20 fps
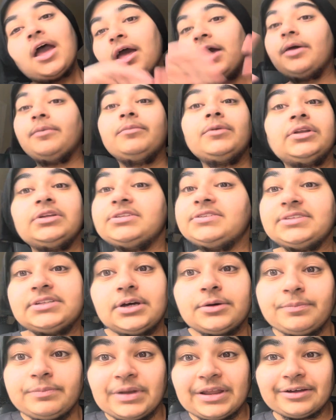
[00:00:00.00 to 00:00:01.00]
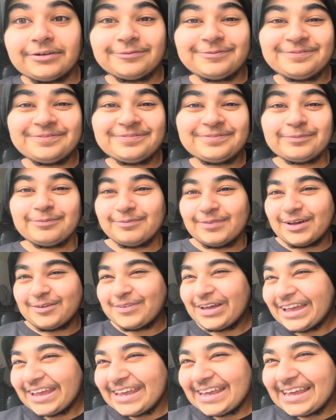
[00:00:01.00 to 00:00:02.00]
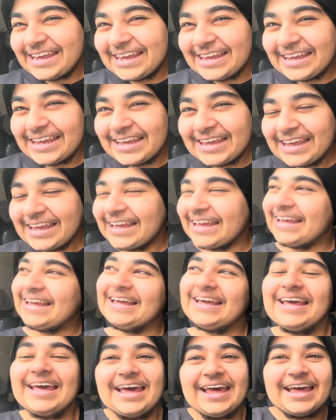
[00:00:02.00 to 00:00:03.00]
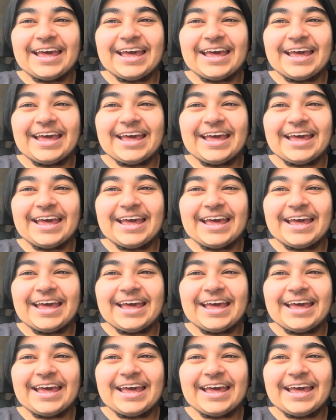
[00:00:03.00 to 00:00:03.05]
I'm going to stop now. Bye-bye.